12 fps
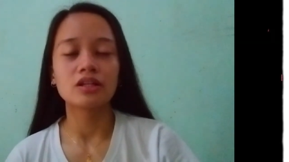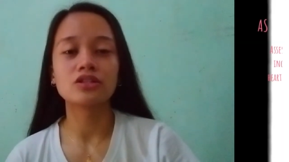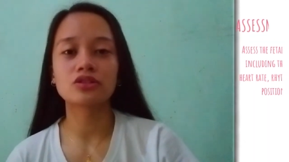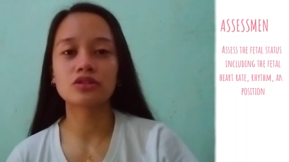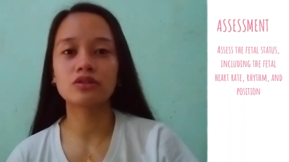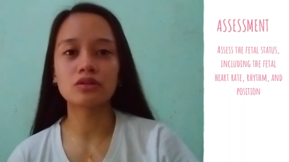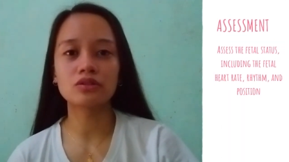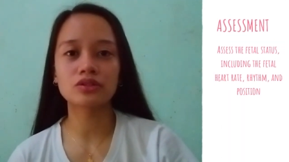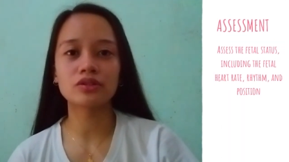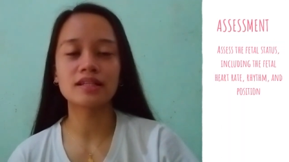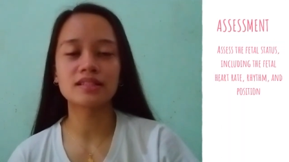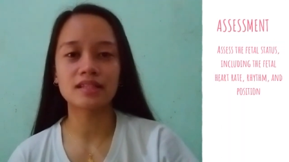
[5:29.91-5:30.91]
You should
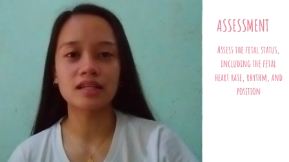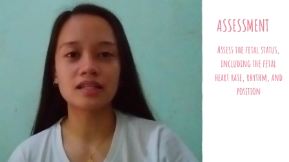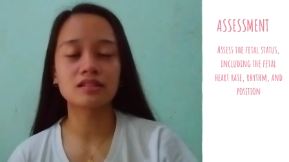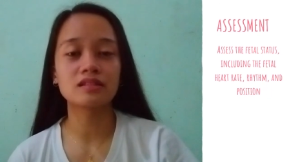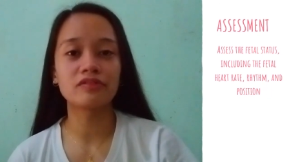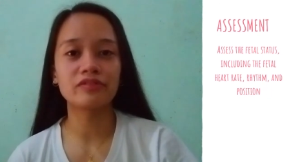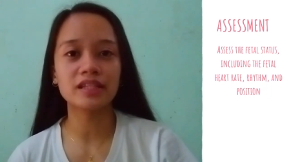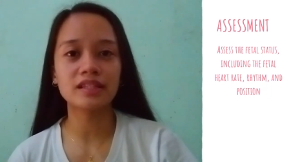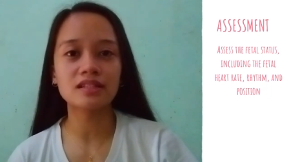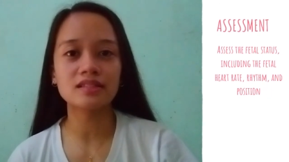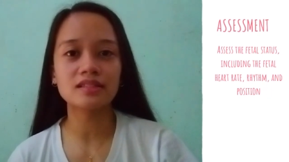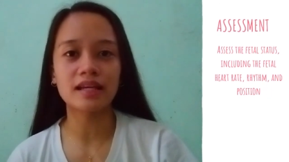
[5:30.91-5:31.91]
also assess the
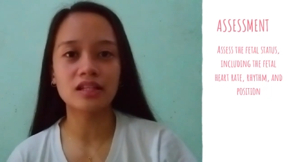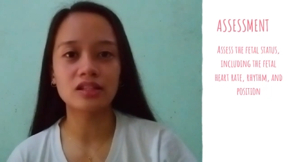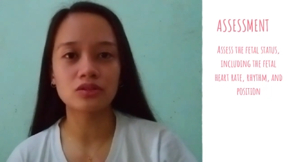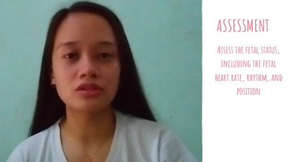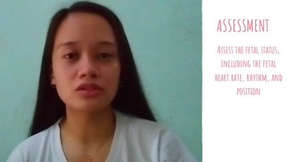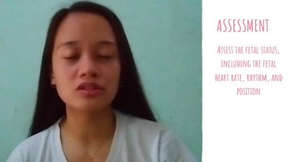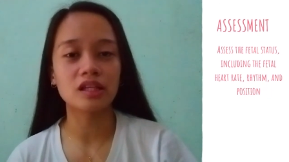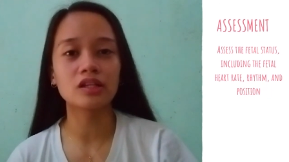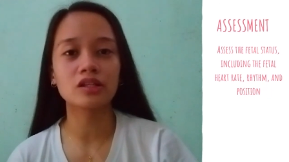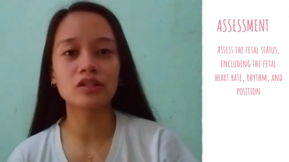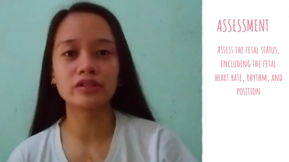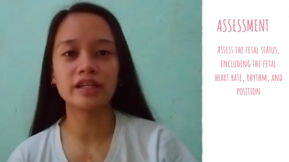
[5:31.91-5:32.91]
fetal status
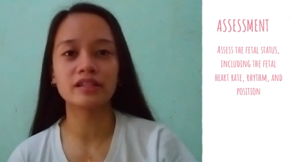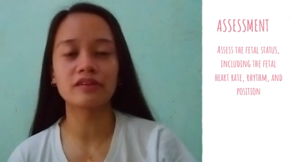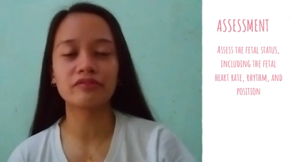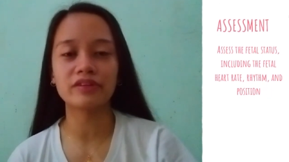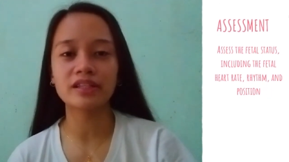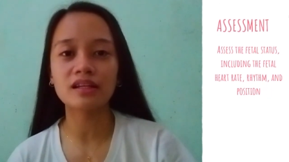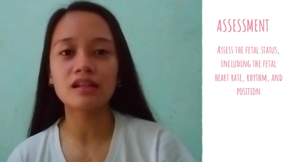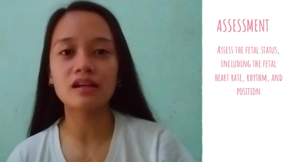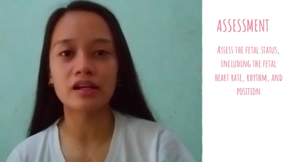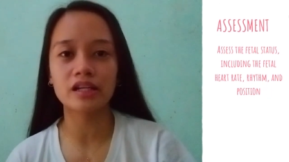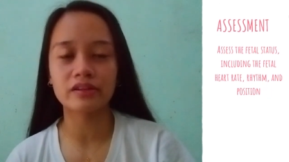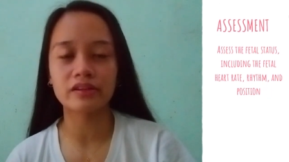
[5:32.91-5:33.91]
including the fetal
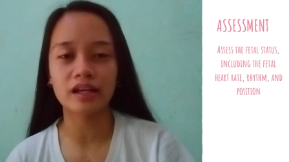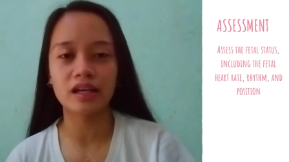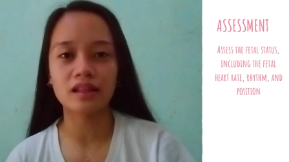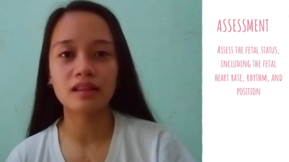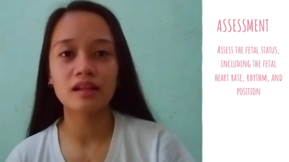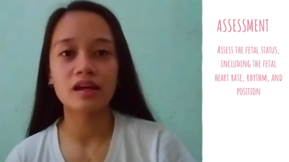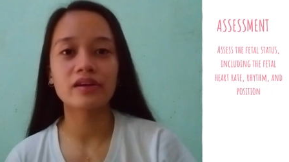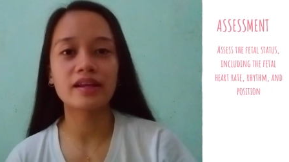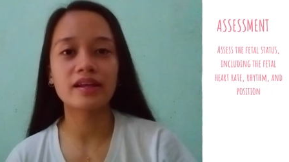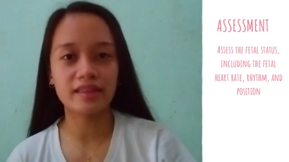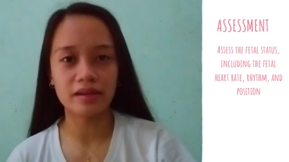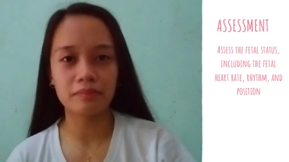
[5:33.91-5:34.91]
heart rate,
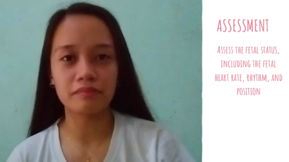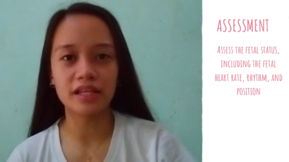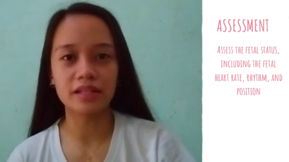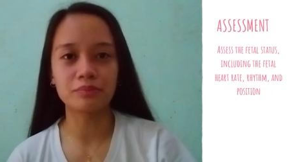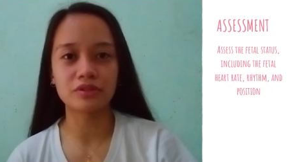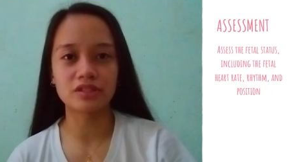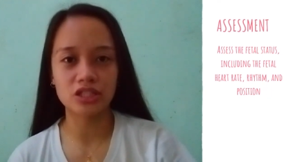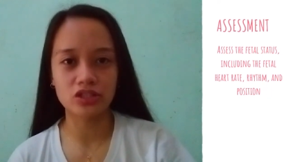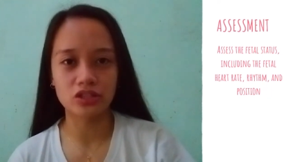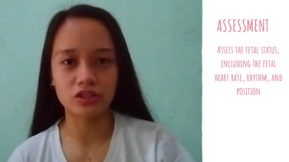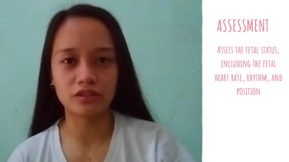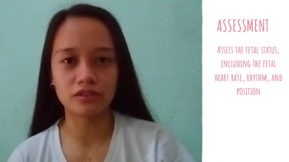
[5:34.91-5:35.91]
rhythm, and
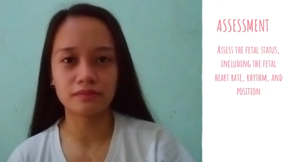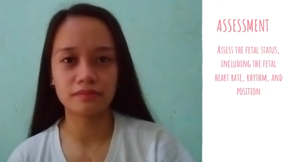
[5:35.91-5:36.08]
position.